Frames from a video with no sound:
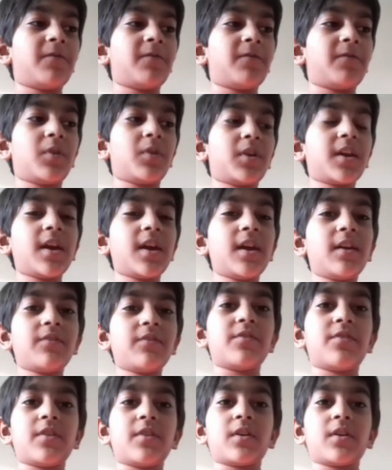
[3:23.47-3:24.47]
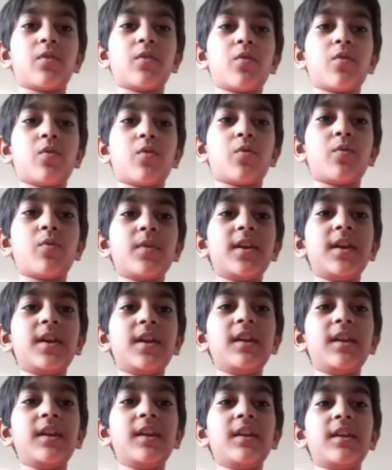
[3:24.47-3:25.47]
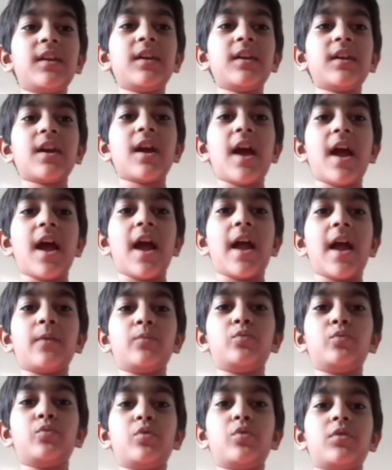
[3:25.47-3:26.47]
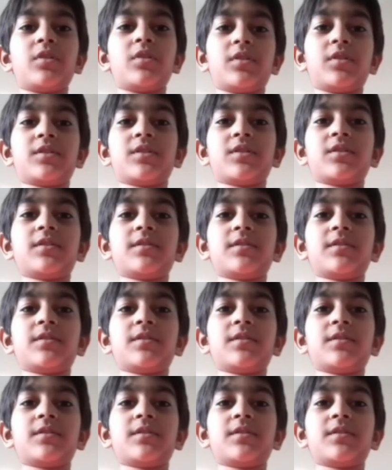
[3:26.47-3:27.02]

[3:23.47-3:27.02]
forking the queen and rook.